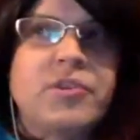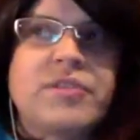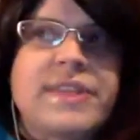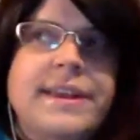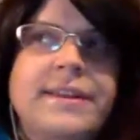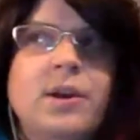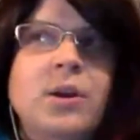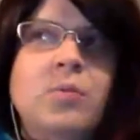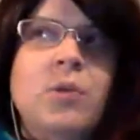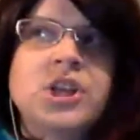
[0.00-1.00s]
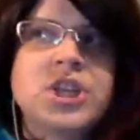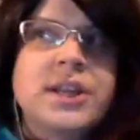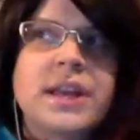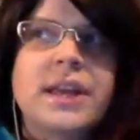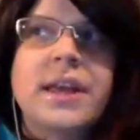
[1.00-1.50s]
you're sitting there watching
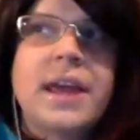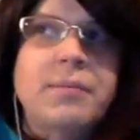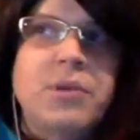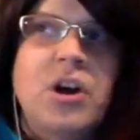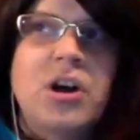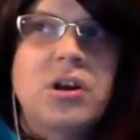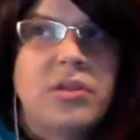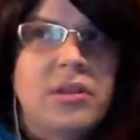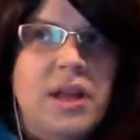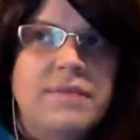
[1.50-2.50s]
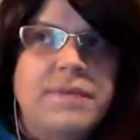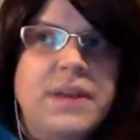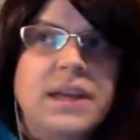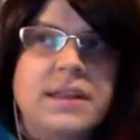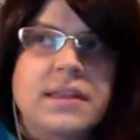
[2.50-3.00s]
like game talk on the live
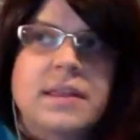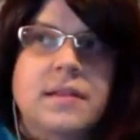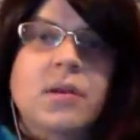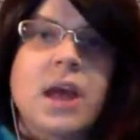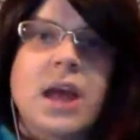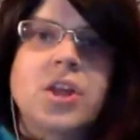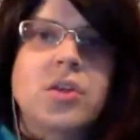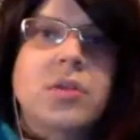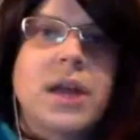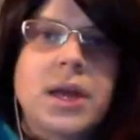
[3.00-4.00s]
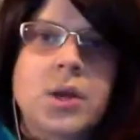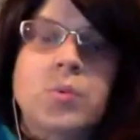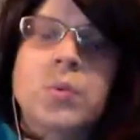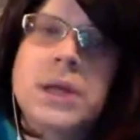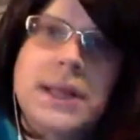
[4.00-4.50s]
feeds and you're like,
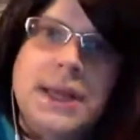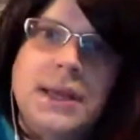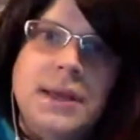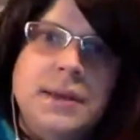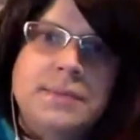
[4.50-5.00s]
really?